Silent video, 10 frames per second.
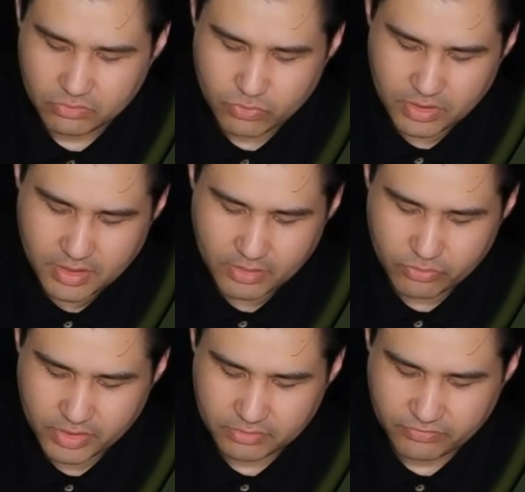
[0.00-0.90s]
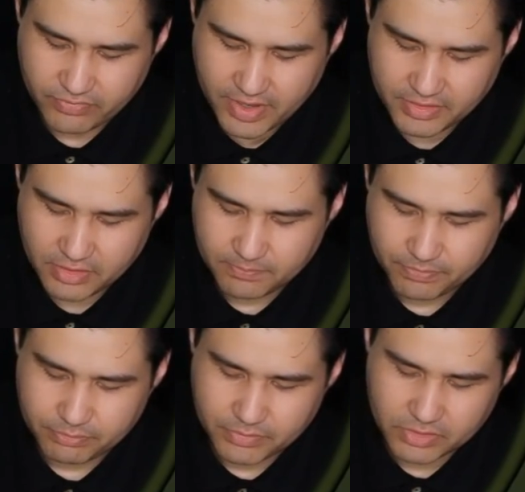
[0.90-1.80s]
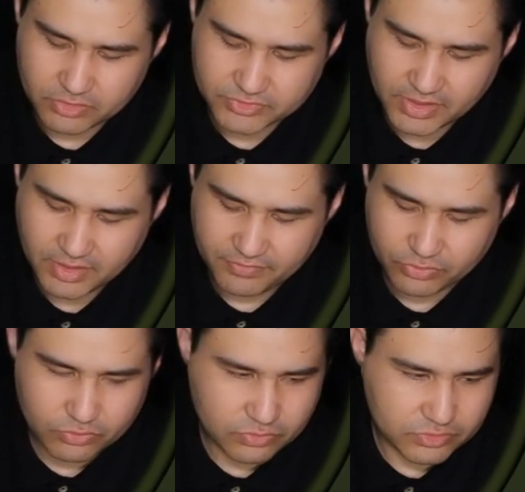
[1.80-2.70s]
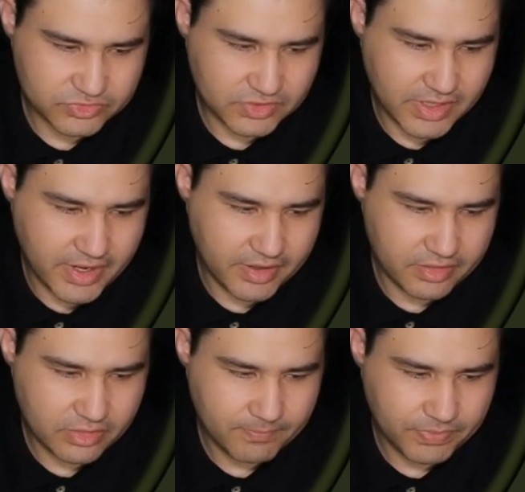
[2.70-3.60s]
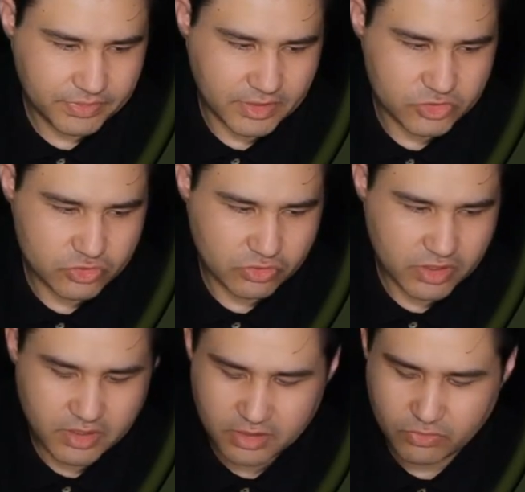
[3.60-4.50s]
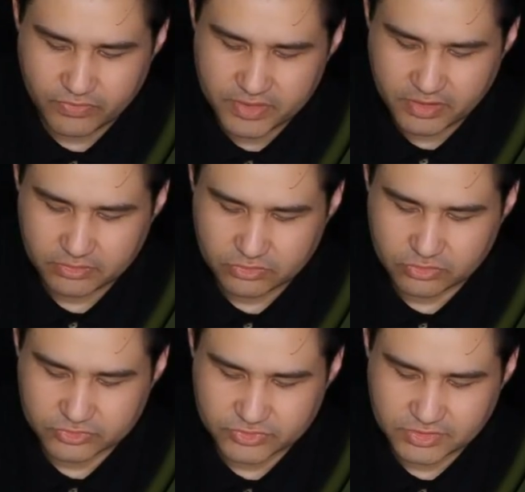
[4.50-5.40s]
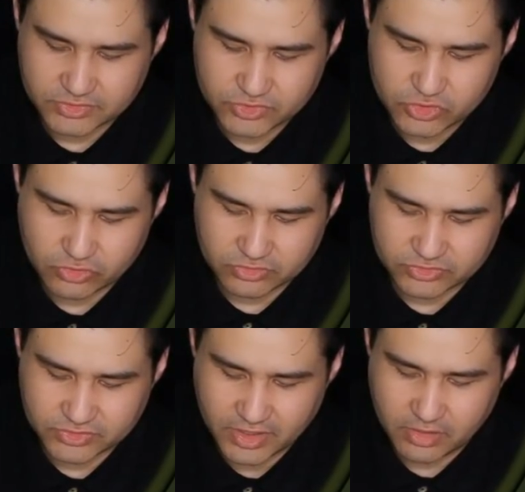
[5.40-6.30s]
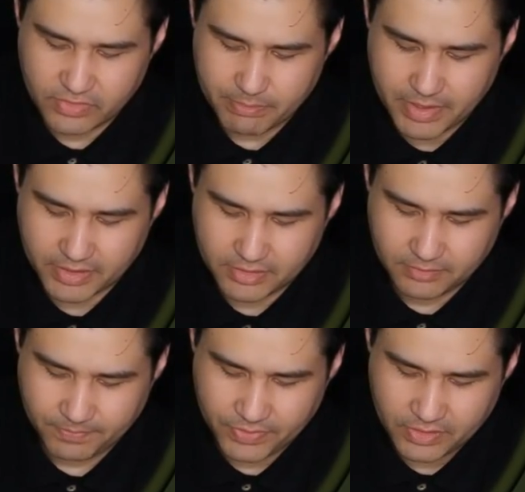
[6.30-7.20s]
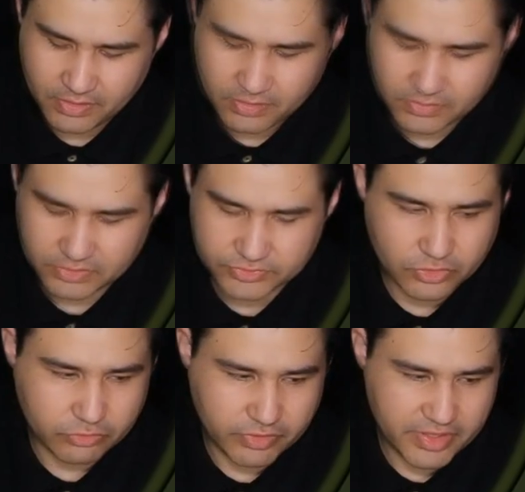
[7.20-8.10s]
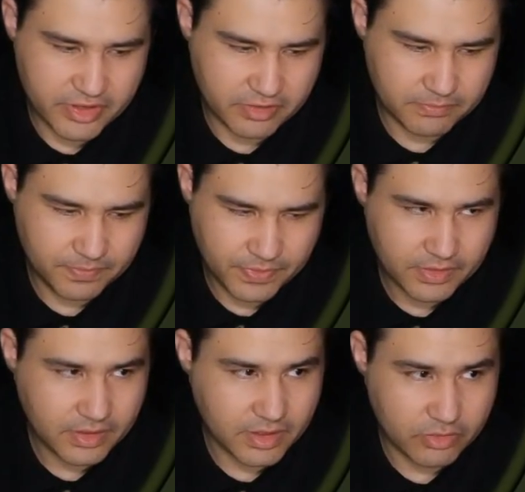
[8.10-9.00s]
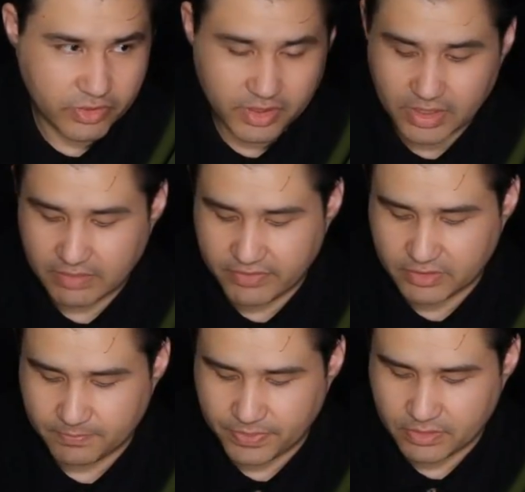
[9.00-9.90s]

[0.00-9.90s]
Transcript: Well, I couldn't find it because I have to slide the short card over there towards this short side of the packet. So right there, I already have it.